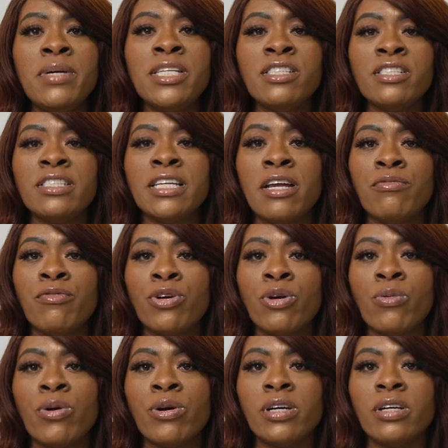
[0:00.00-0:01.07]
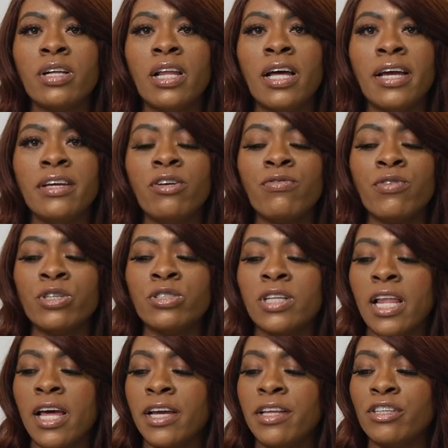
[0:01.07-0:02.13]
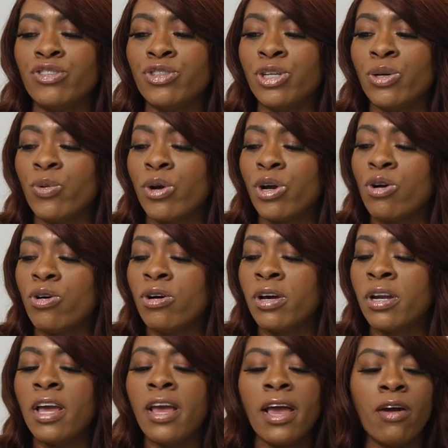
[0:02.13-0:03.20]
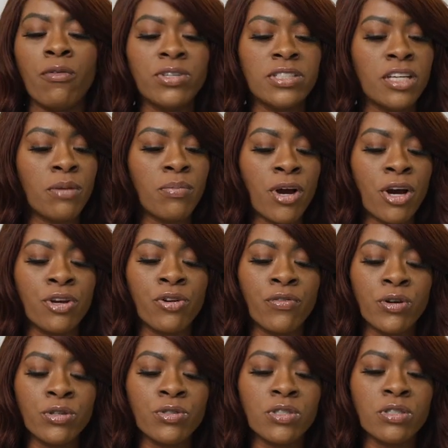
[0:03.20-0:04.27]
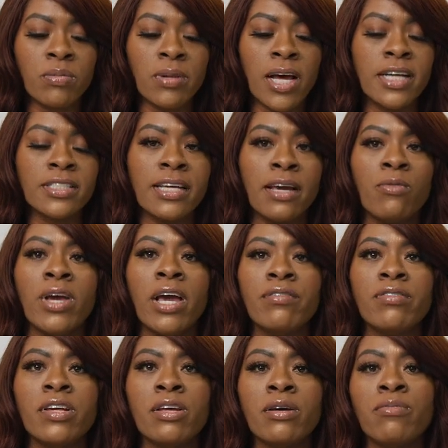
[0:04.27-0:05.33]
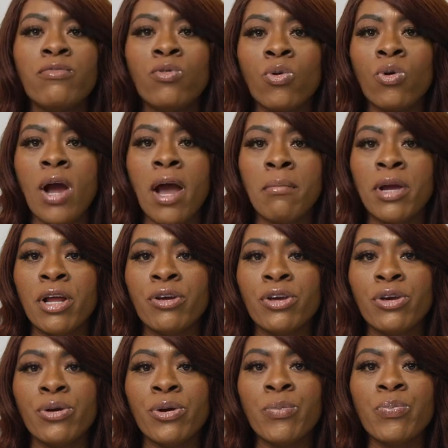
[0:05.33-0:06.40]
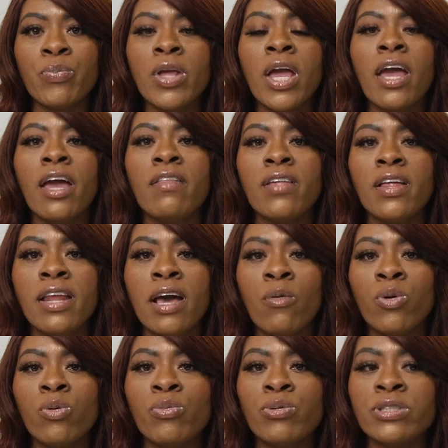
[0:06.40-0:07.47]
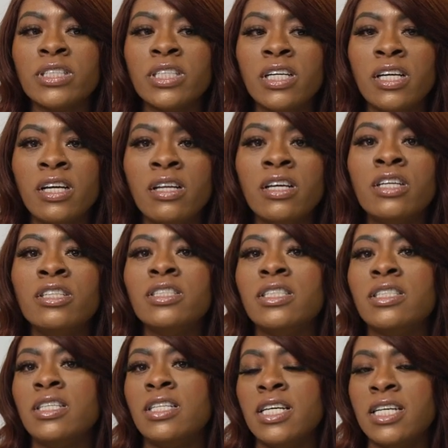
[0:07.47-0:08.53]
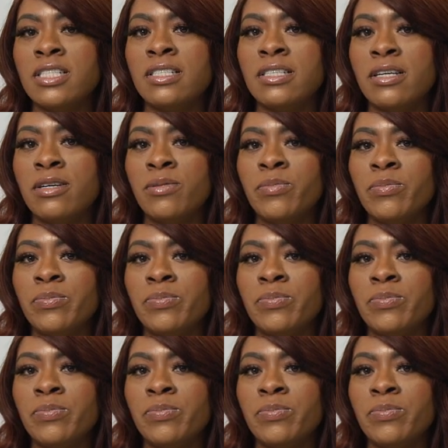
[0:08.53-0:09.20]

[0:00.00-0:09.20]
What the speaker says: minutes to set up for your work client, your first client that you're going to work on. And we set up our universal supplies and we have set up for our manicure. And then now we'll proceed to the next step.